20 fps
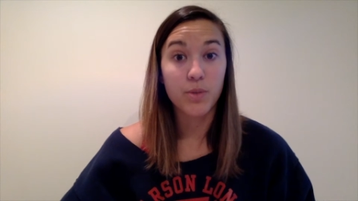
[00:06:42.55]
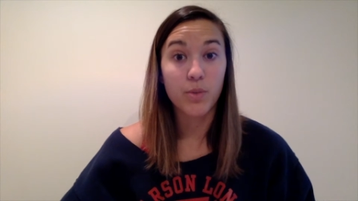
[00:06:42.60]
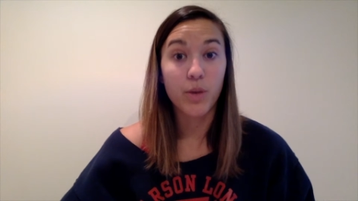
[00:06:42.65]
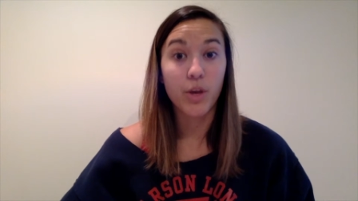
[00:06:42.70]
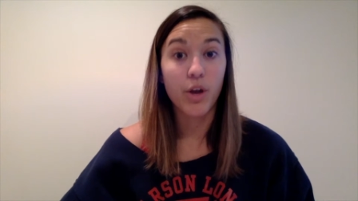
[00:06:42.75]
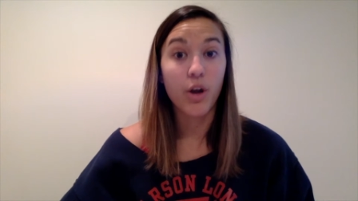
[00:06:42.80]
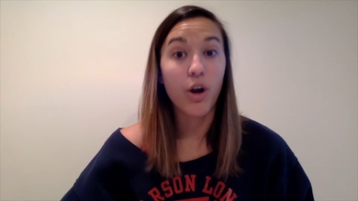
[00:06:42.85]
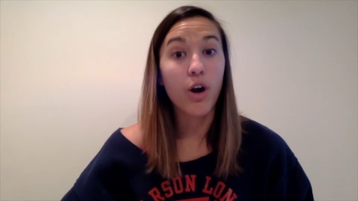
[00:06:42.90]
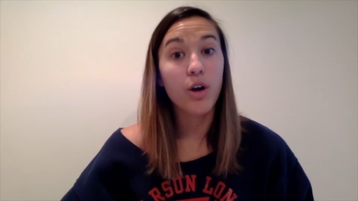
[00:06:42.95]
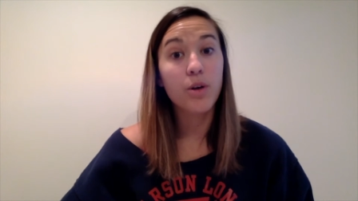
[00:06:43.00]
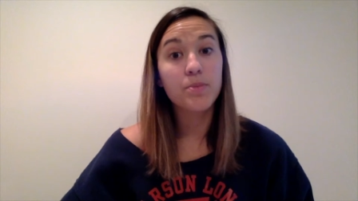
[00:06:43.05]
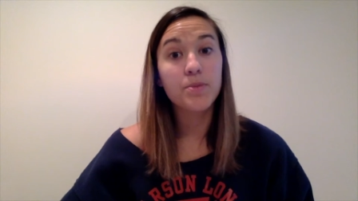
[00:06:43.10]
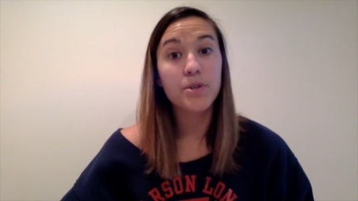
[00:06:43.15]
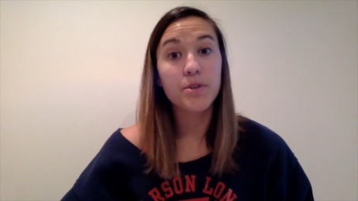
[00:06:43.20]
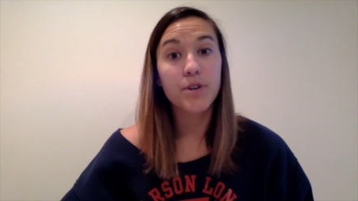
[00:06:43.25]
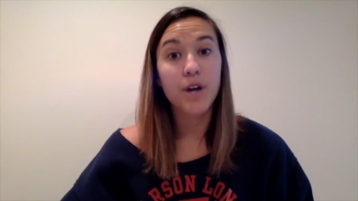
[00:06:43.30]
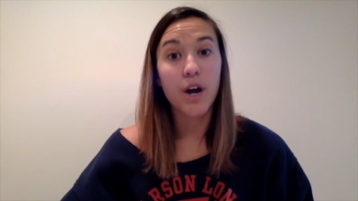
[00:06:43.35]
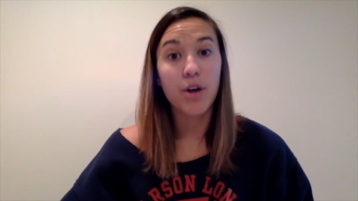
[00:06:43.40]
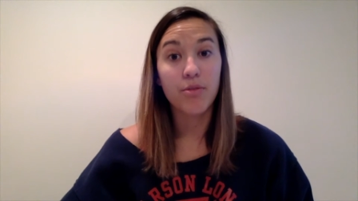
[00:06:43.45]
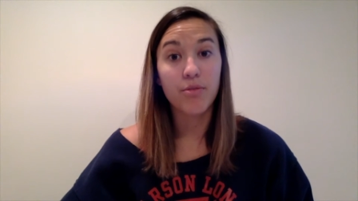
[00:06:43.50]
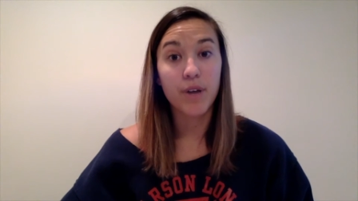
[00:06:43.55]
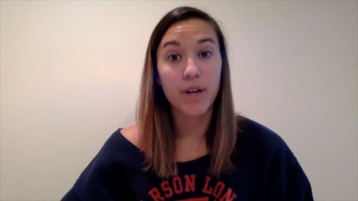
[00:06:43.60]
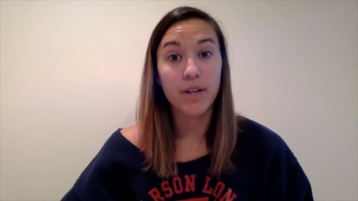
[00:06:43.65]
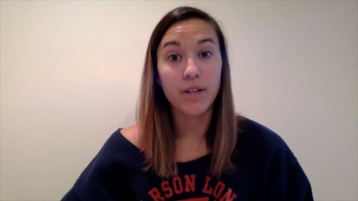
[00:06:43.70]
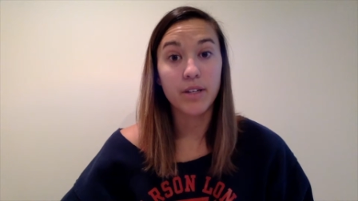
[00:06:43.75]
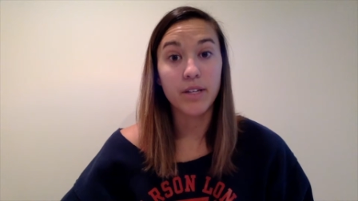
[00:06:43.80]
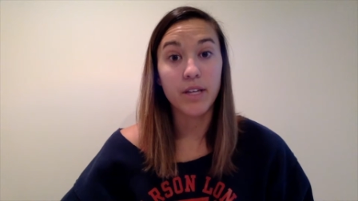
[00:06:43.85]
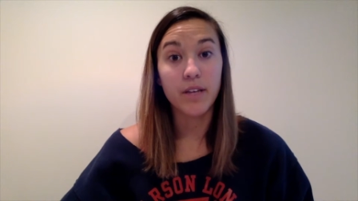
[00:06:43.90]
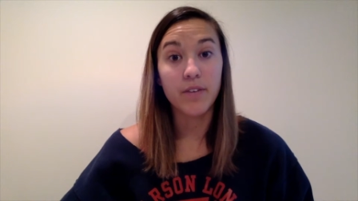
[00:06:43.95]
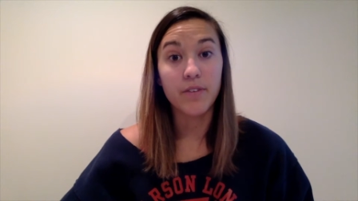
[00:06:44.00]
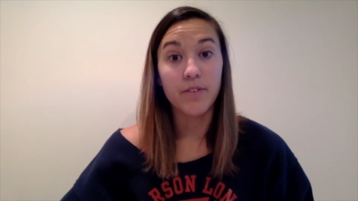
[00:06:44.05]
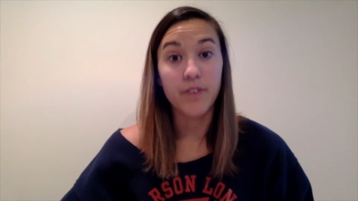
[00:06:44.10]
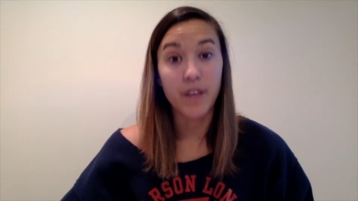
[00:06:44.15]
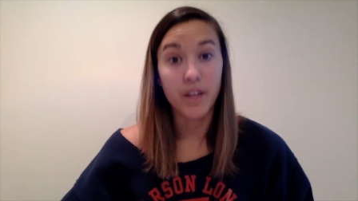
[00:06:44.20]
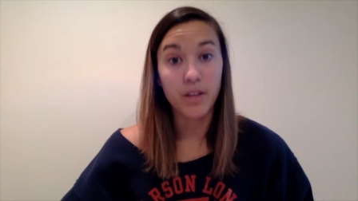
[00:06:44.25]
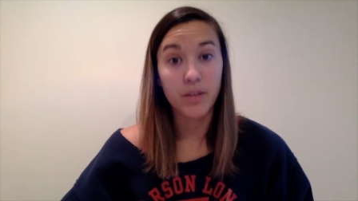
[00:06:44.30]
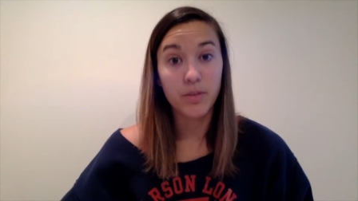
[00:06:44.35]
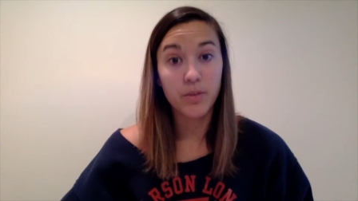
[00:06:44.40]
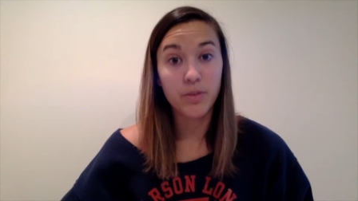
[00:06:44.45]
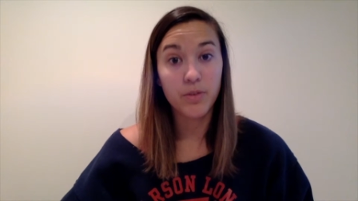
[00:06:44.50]
When carbs are not readily
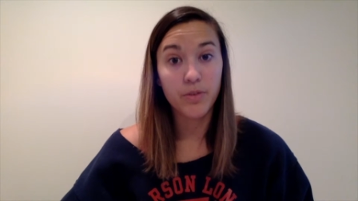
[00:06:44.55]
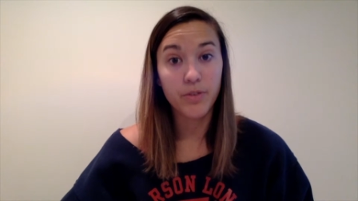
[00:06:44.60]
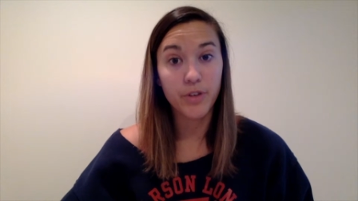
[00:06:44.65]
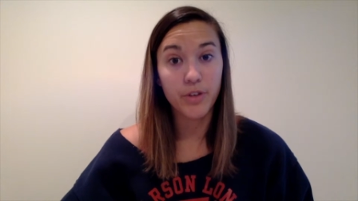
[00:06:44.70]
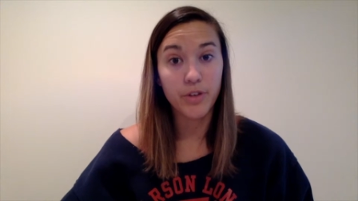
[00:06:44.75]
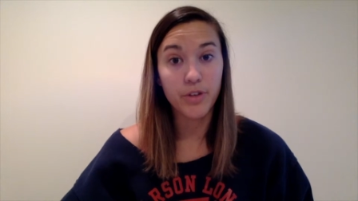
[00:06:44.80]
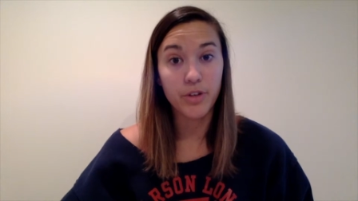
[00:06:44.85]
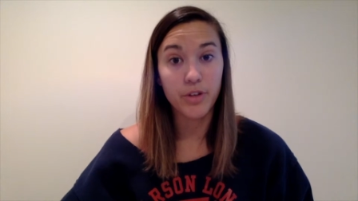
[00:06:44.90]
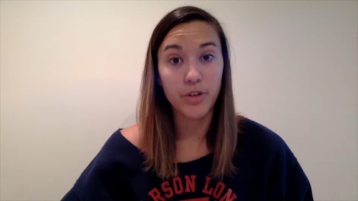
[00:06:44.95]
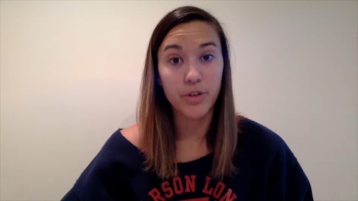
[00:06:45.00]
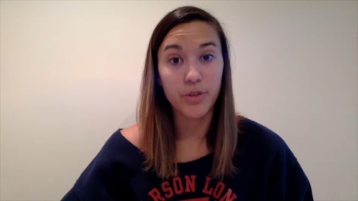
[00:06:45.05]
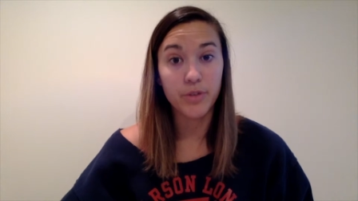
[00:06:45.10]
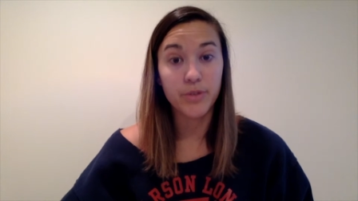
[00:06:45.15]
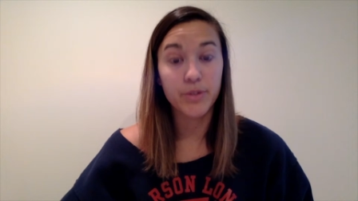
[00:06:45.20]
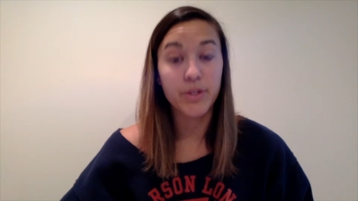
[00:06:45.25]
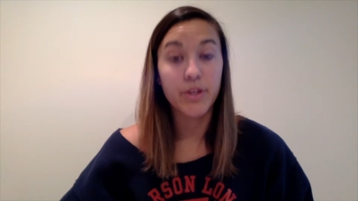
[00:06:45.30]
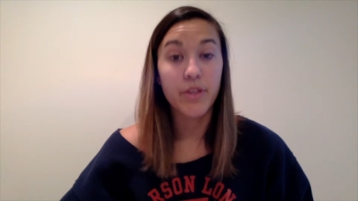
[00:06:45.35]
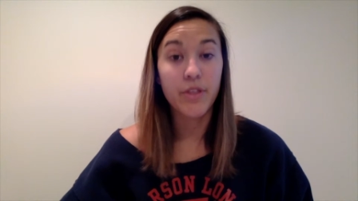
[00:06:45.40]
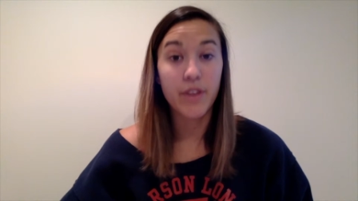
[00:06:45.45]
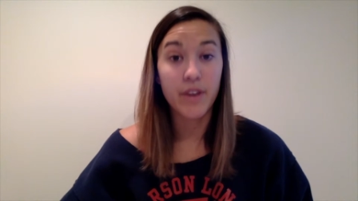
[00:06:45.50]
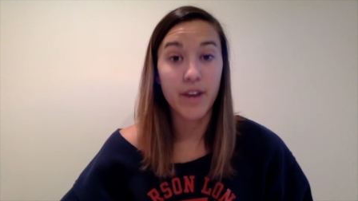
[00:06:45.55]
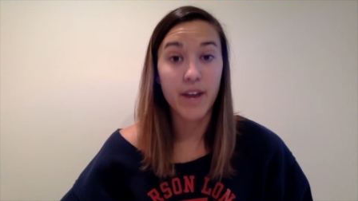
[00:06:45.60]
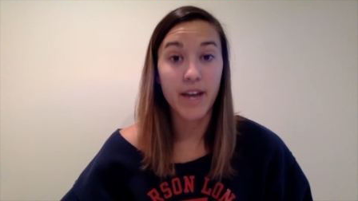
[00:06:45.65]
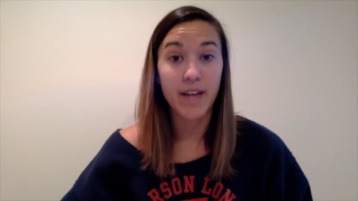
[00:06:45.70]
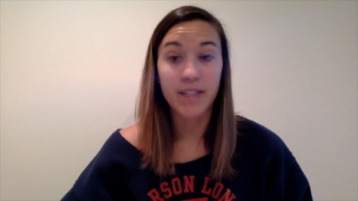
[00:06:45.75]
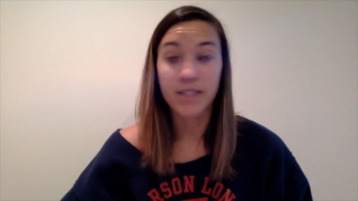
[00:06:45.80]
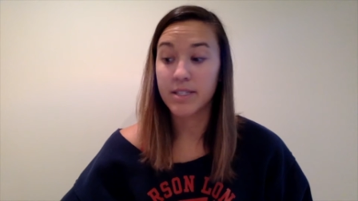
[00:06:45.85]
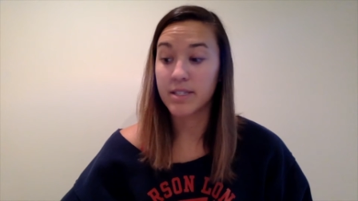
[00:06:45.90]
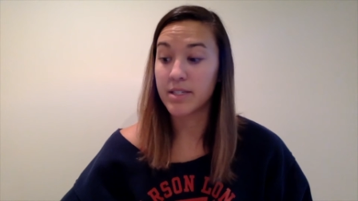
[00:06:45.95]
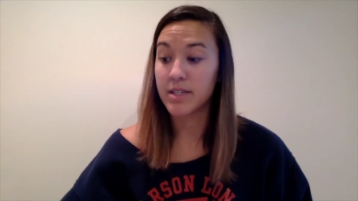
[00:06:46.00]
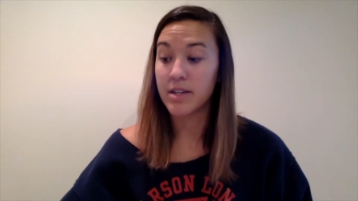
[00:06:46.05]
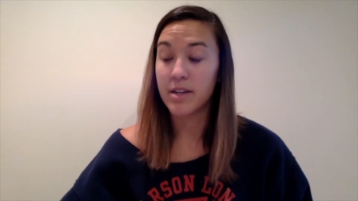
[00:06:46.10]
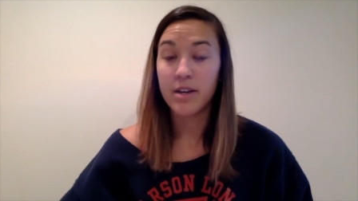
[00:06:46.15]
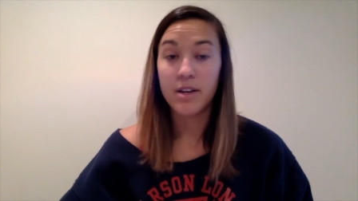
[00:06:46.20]
available for you to use, the next